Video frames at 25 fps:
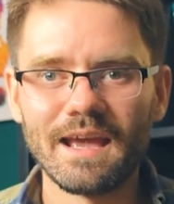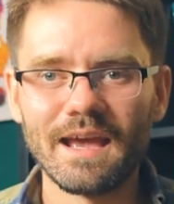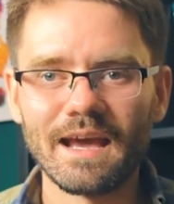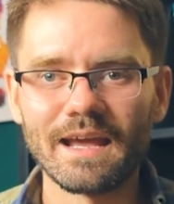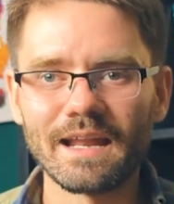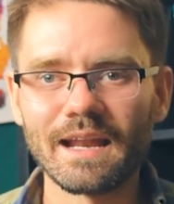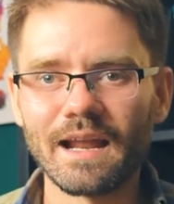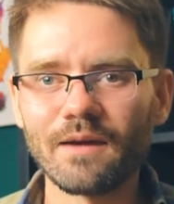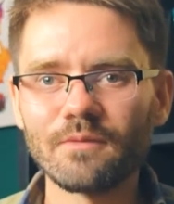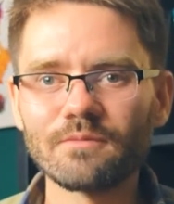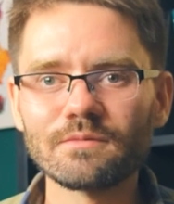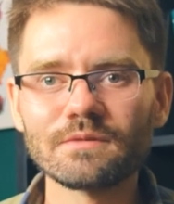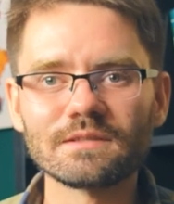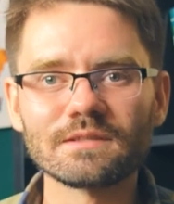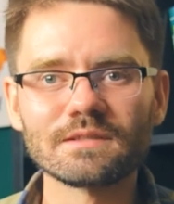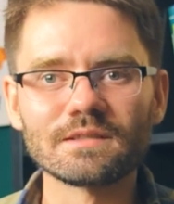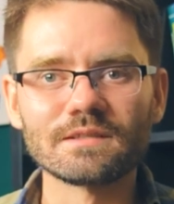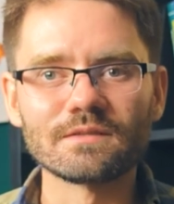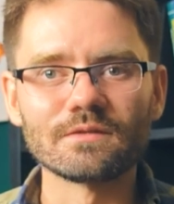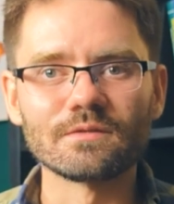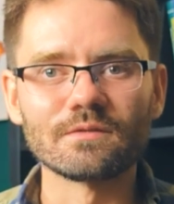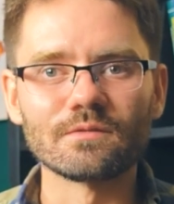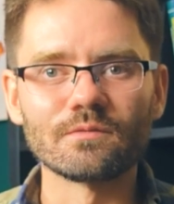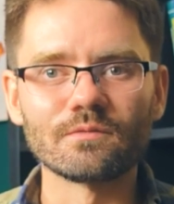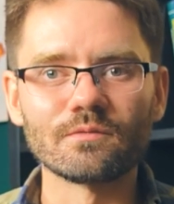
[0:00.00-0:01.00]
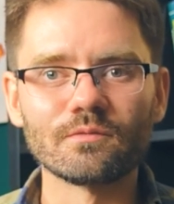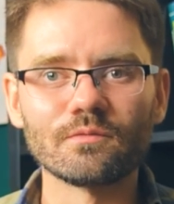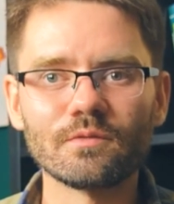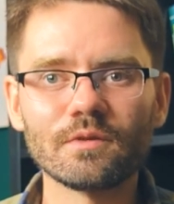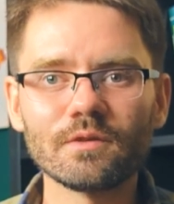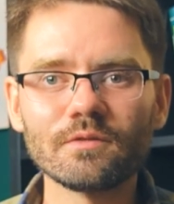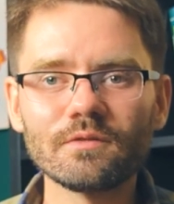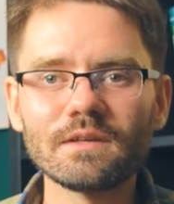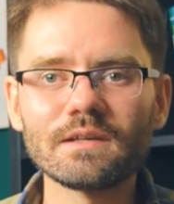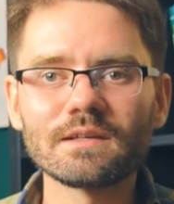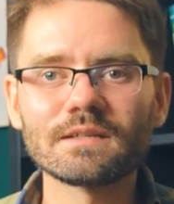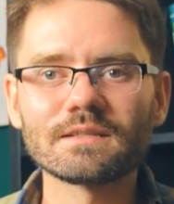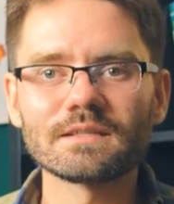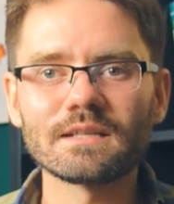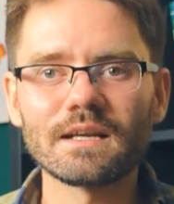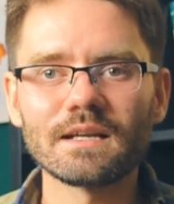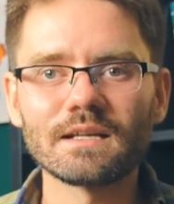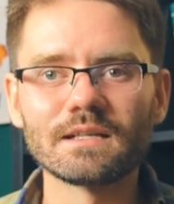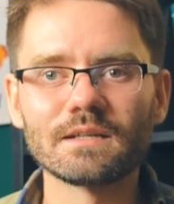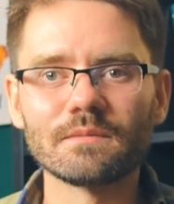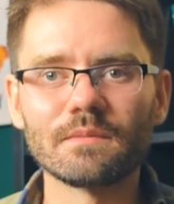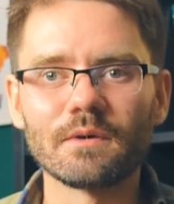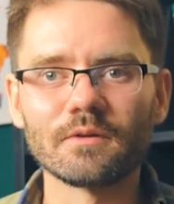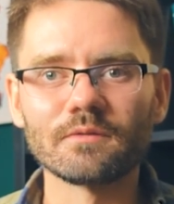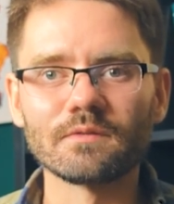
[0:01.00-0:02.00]
And I was really
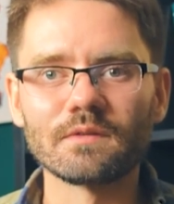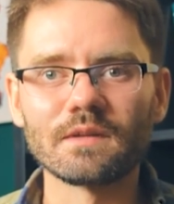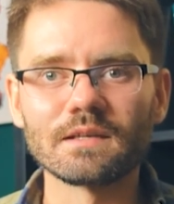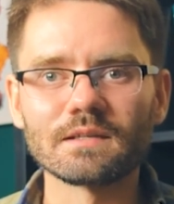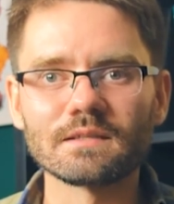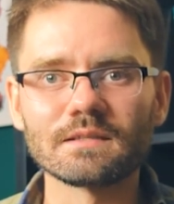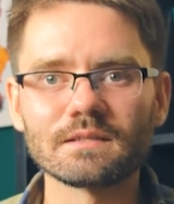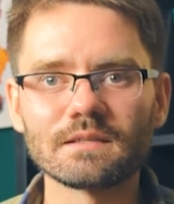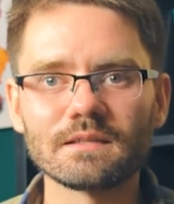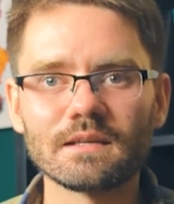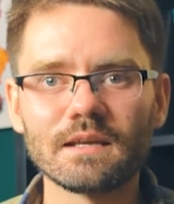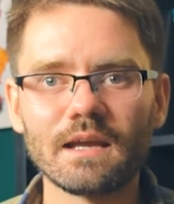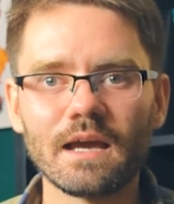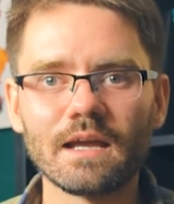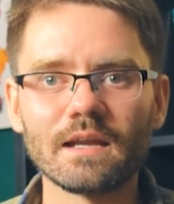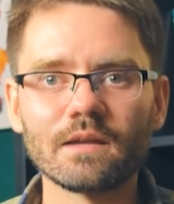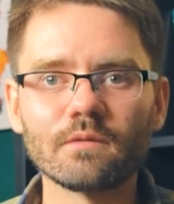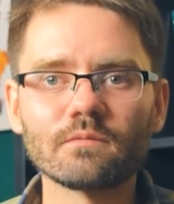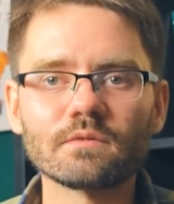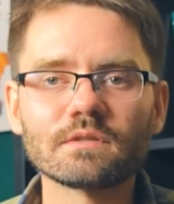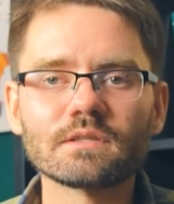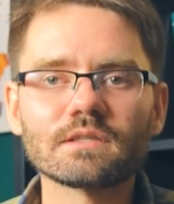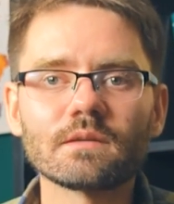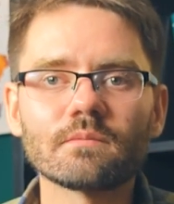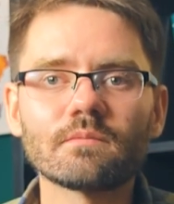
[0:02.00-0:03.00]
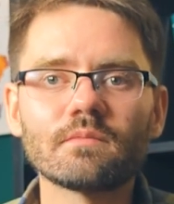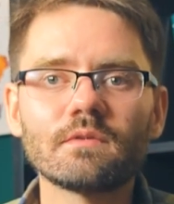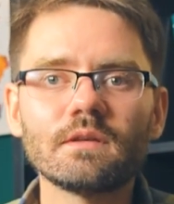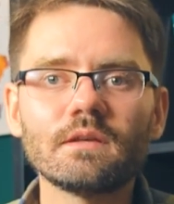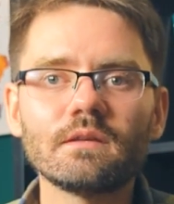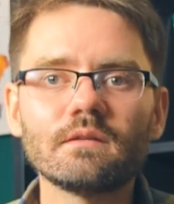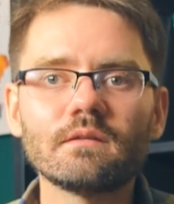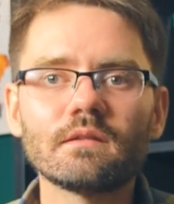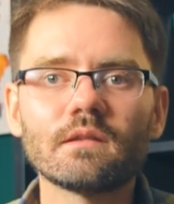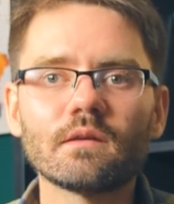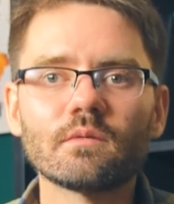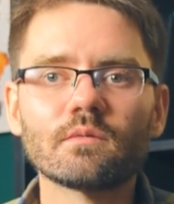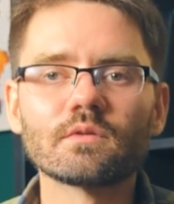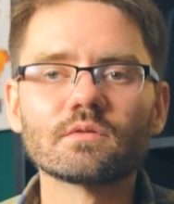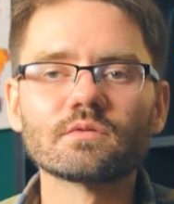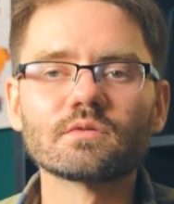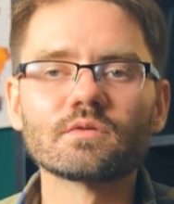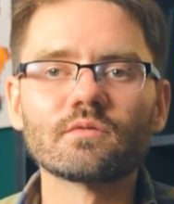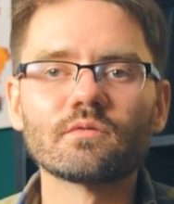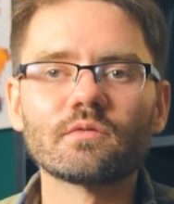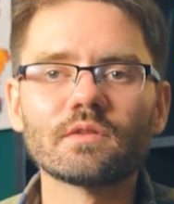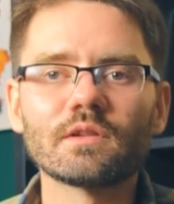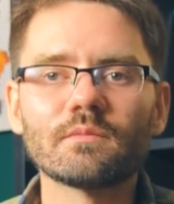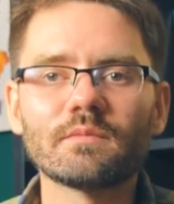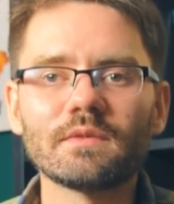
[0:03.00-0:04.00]
excited about this. And it was something that was a
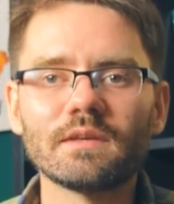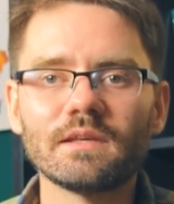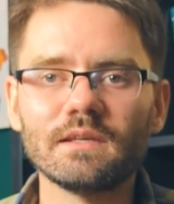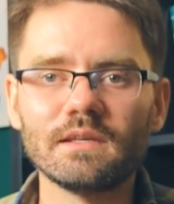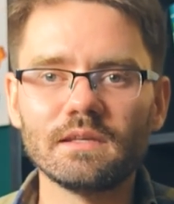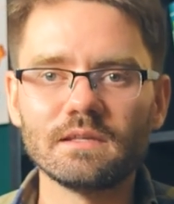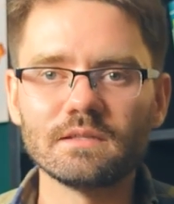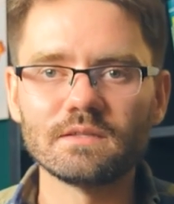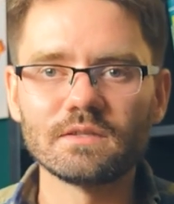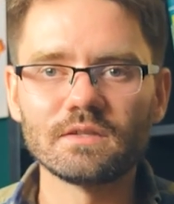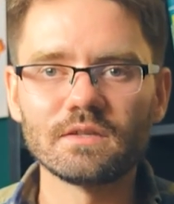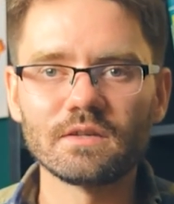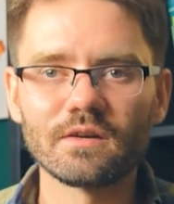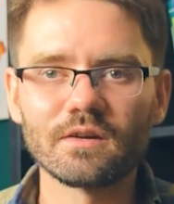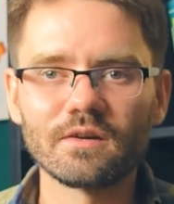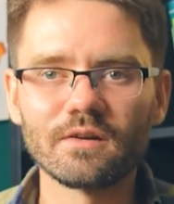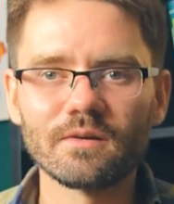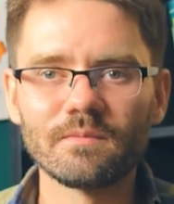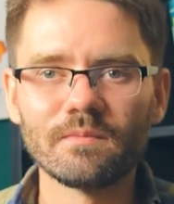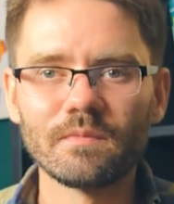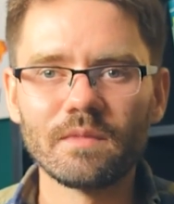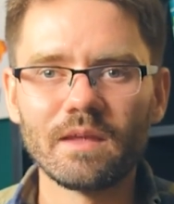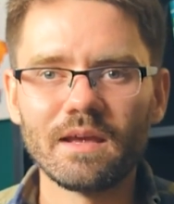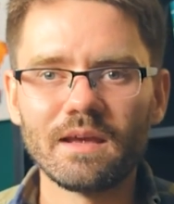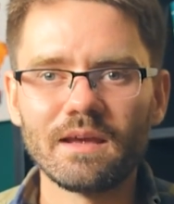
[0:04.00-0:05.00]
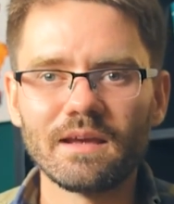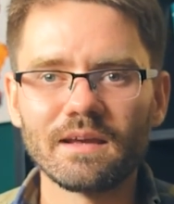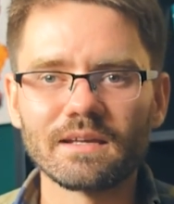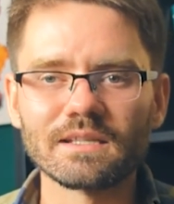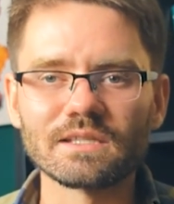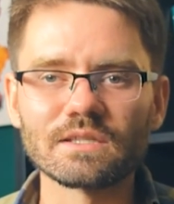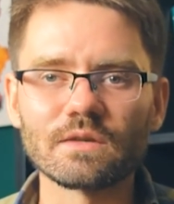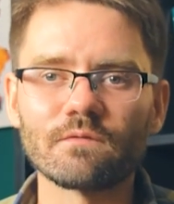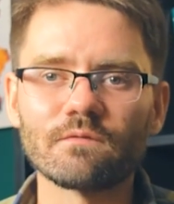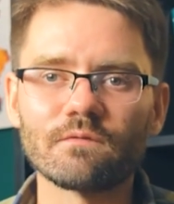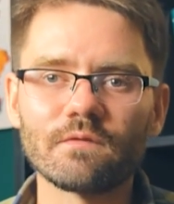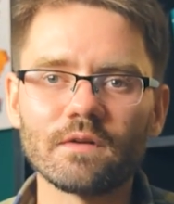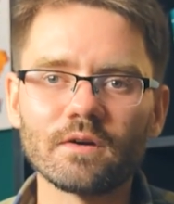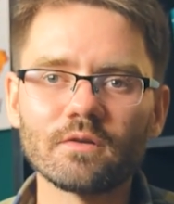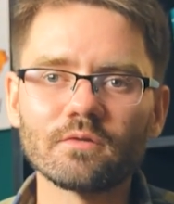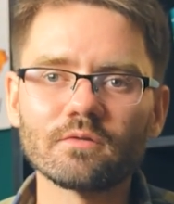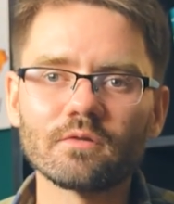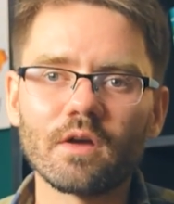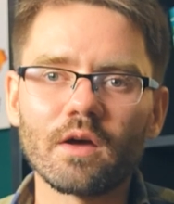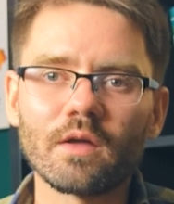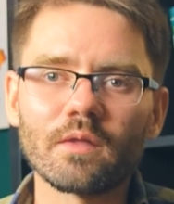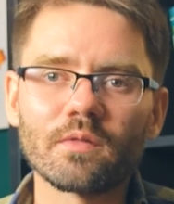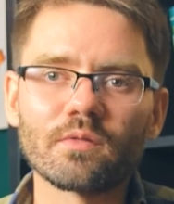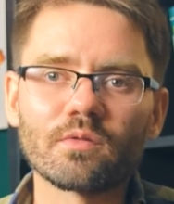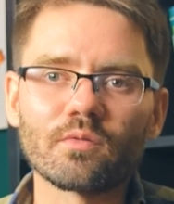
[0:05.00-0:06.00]
little bit easier because it felt
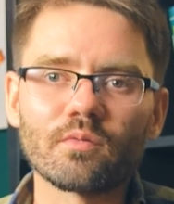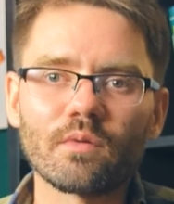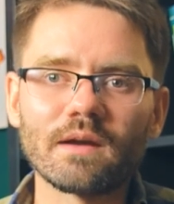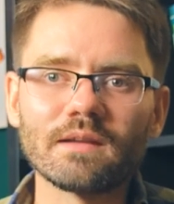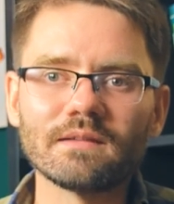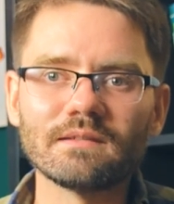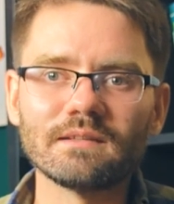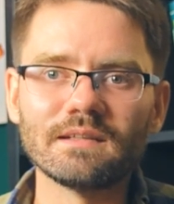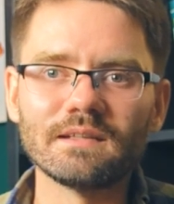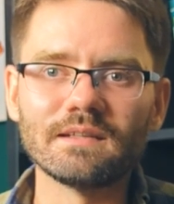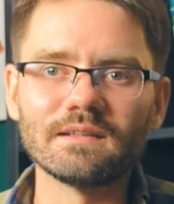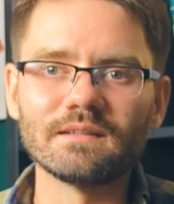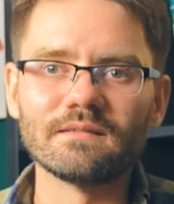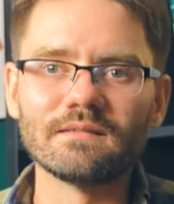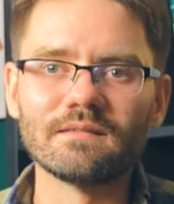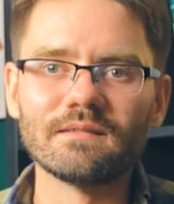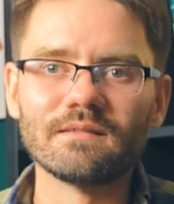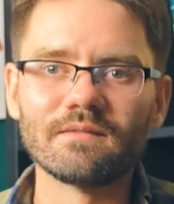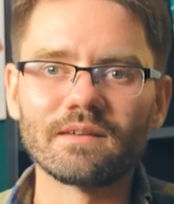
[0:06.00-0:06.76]
not threatening.